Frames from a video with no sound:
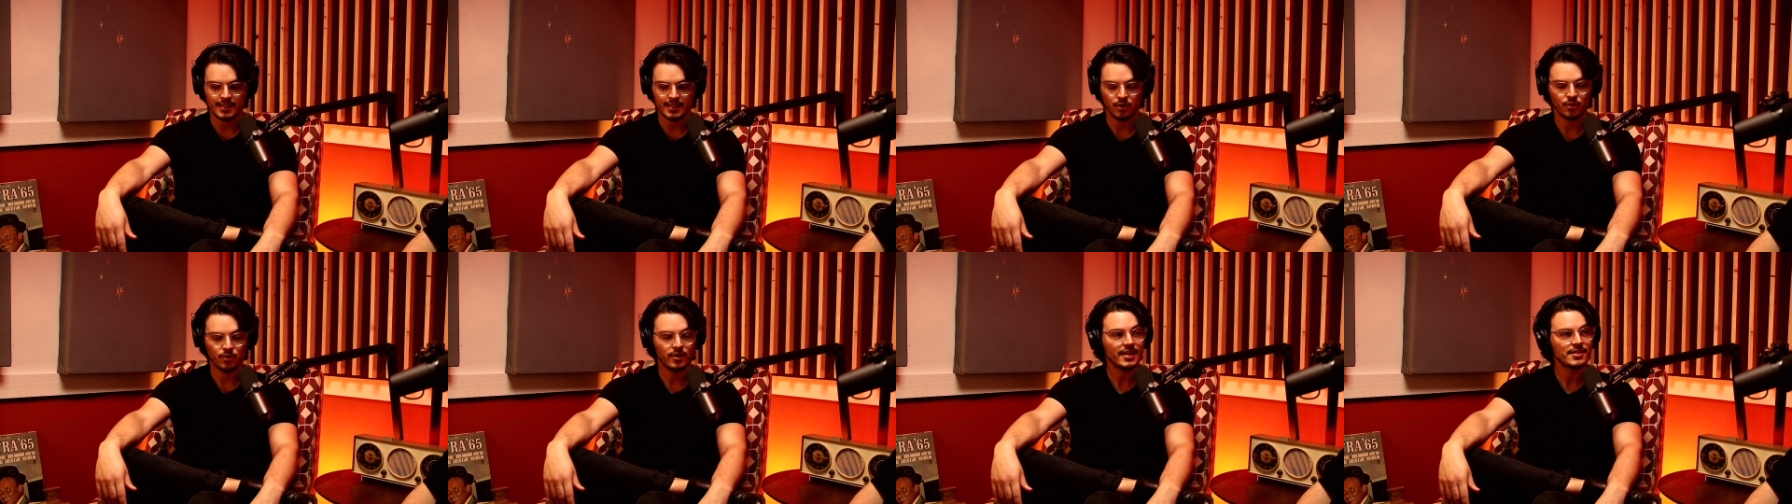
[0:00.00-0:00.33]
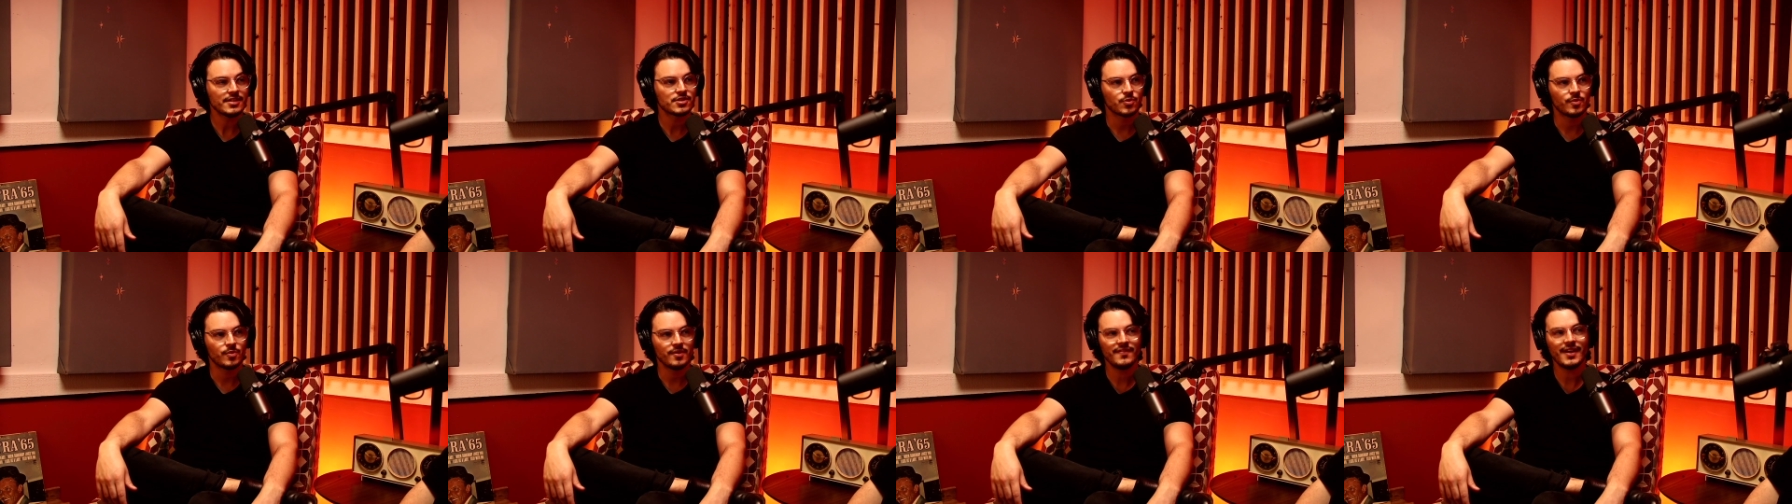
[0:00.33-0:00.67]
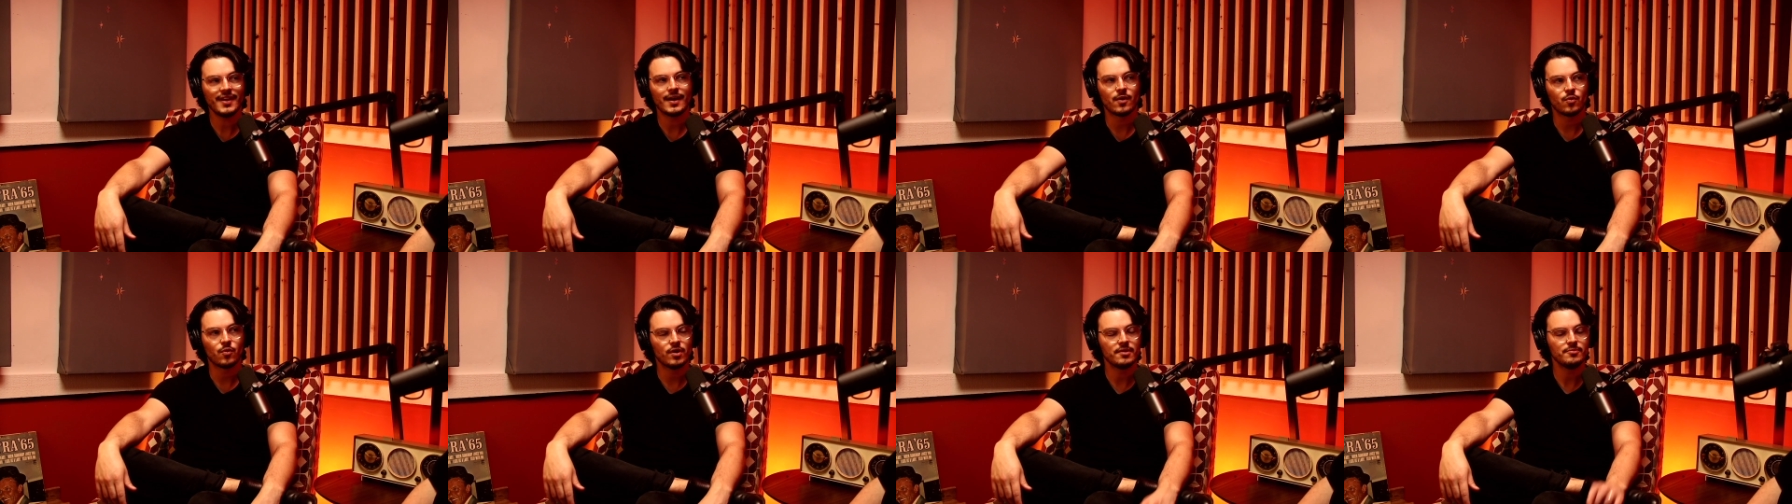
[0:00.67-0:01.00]
okay, so we've
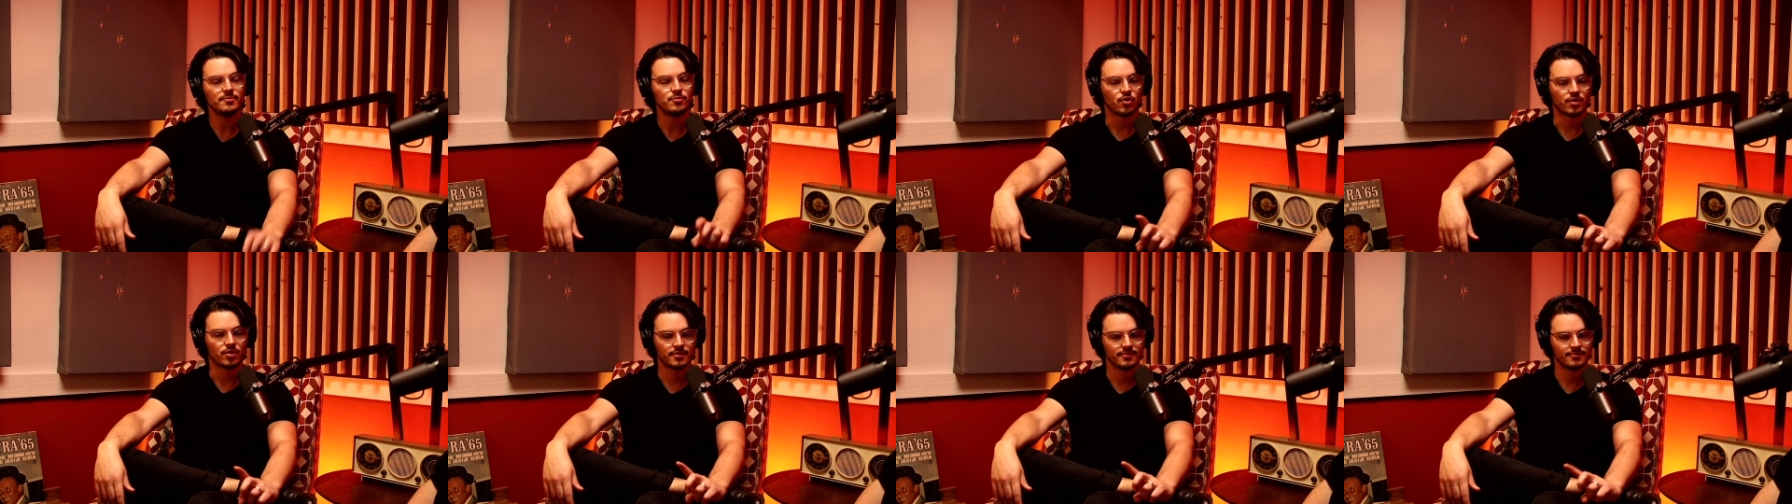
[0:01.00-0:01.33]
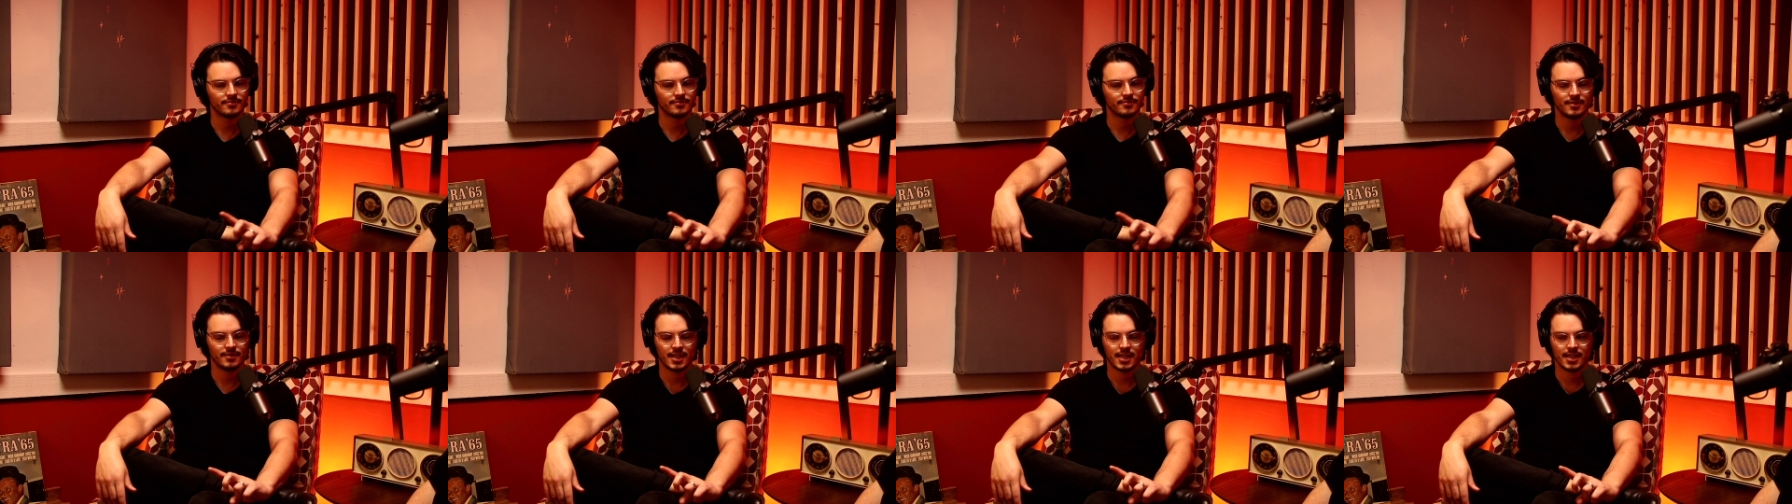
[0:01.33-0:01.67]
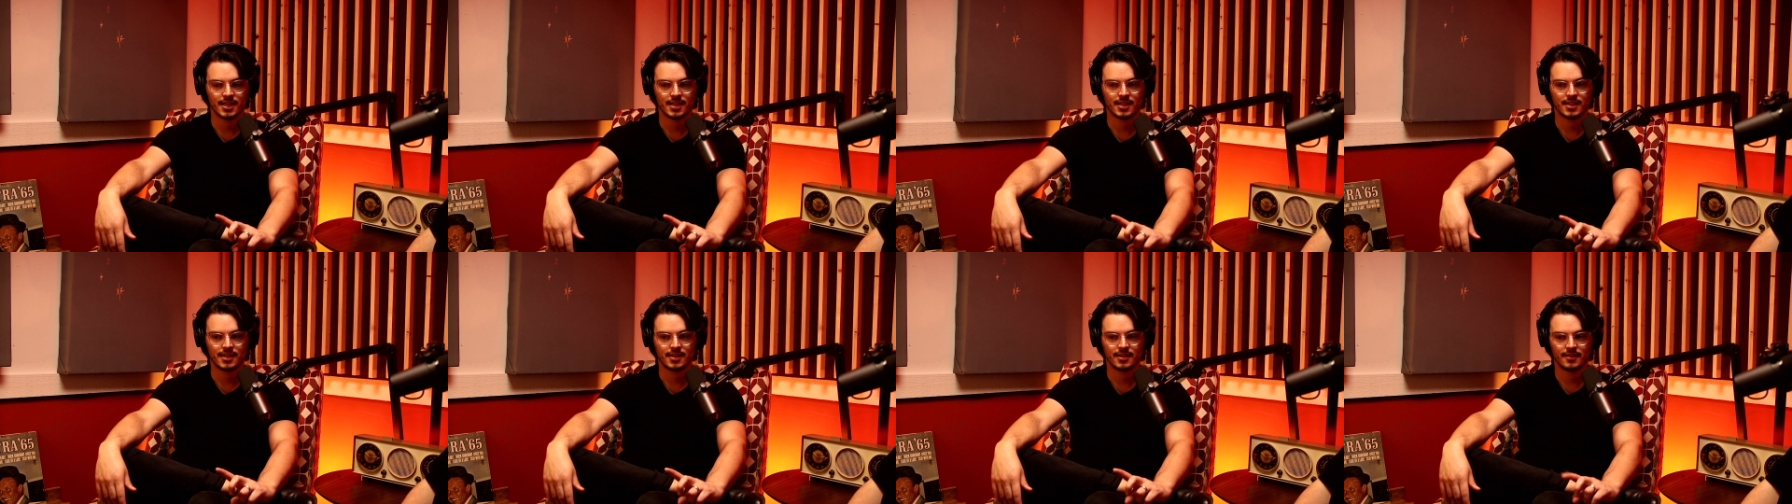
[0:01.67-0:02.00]
got one more.
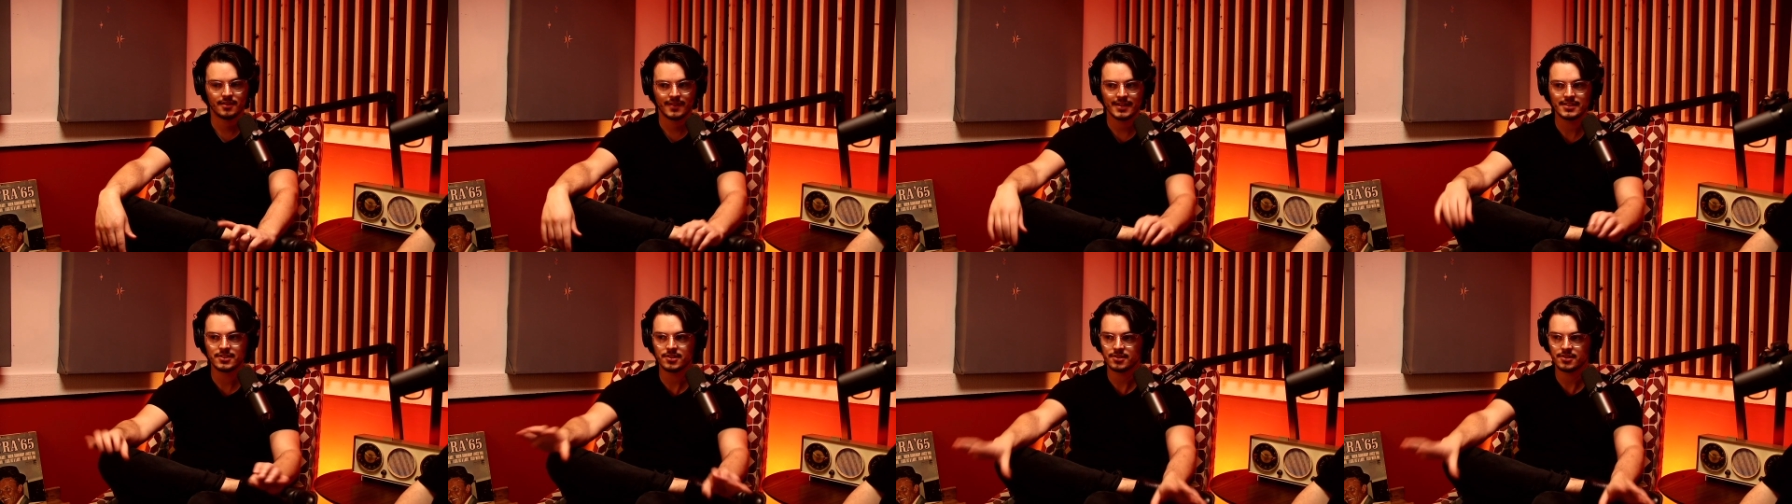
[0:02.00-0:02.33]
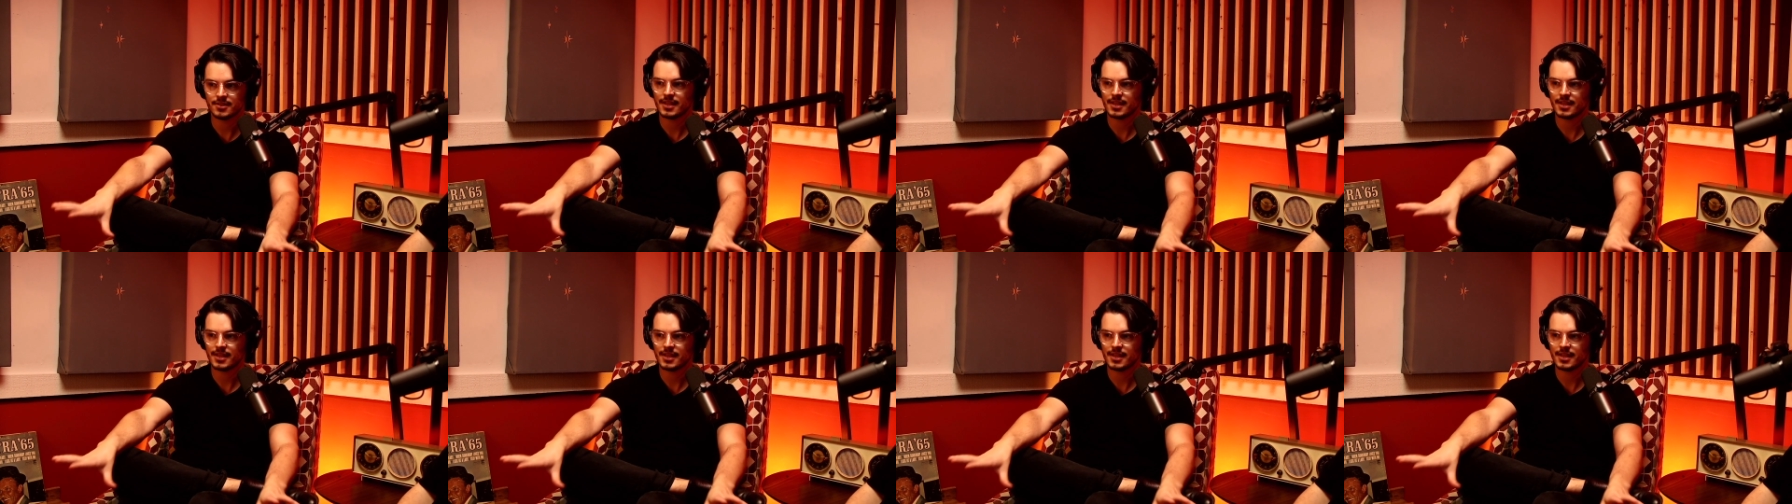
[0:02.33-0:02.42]
That's